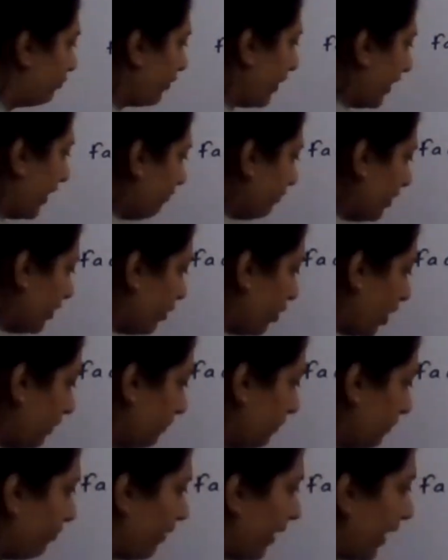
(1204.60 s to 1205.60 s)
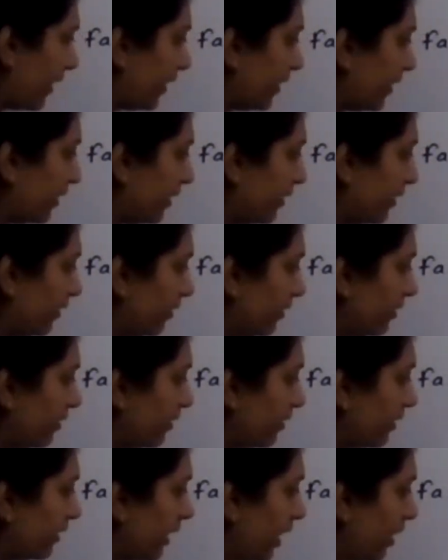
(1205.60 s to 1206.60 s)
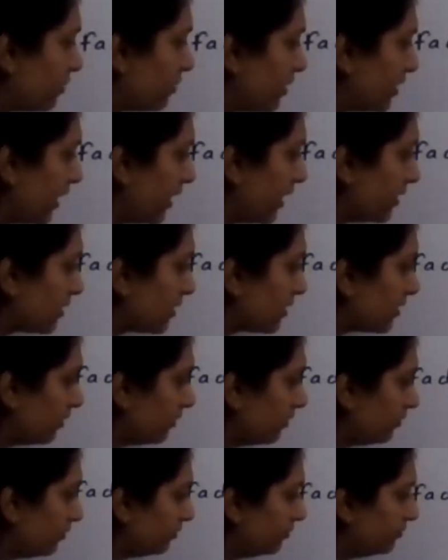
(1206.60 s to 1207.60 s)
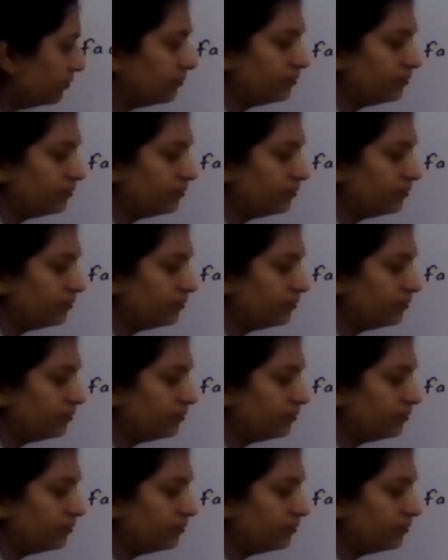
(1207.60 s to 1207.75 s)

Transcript: 5 will not be factor. Now 6?